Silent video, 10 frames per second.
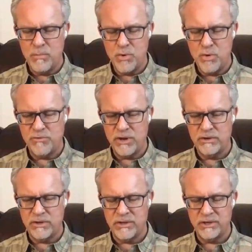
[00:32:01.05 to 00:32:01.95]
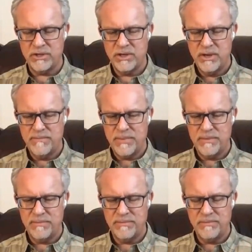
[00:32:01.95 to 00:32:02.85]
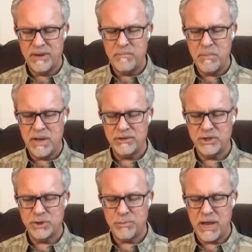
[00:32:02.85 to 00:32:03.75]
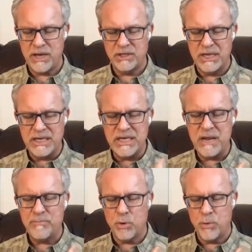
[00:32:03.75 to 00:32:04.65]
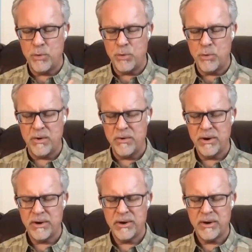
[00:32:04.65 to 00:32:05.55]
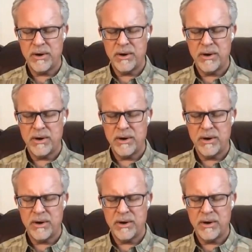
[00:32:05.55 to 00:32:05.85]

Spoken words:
we move into this immense space the deeper we go.